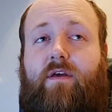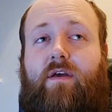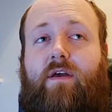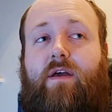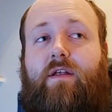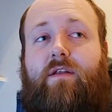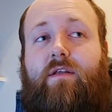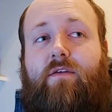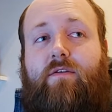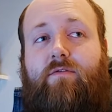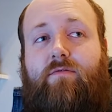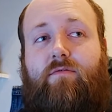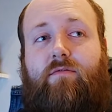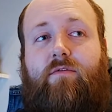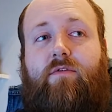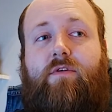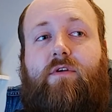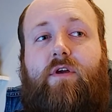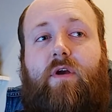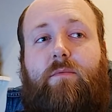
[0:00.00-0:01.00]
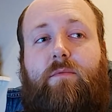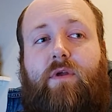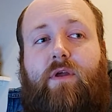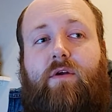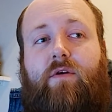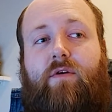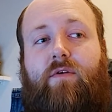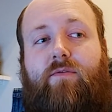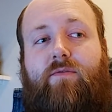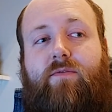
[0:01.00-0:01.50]
and it's
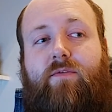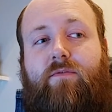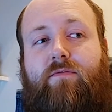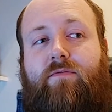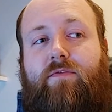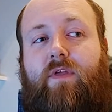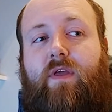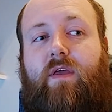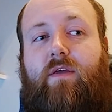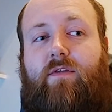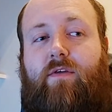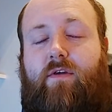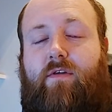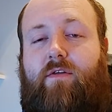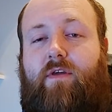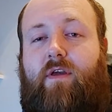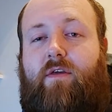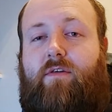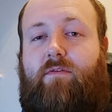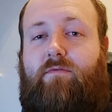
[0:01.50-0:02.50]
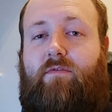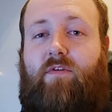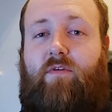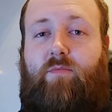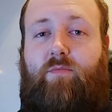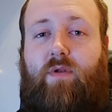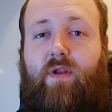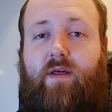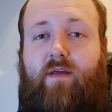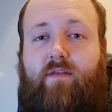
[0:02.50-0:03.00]
coming off of the success of
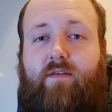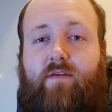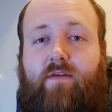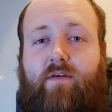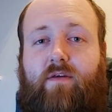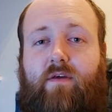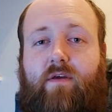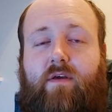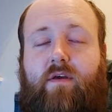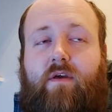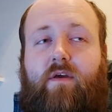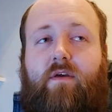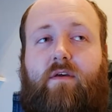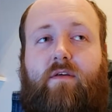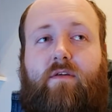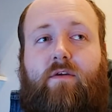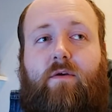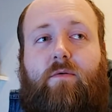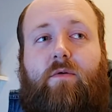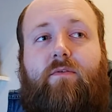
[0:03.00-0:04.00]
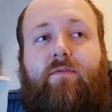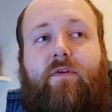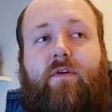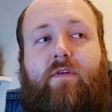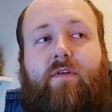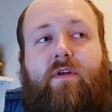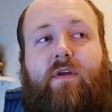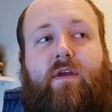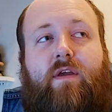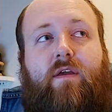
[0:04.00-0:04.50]
Split. So
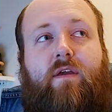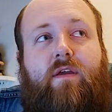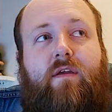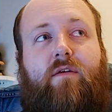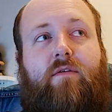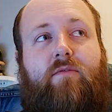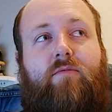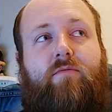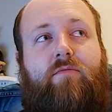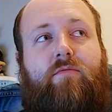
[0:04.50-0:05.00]
obviously,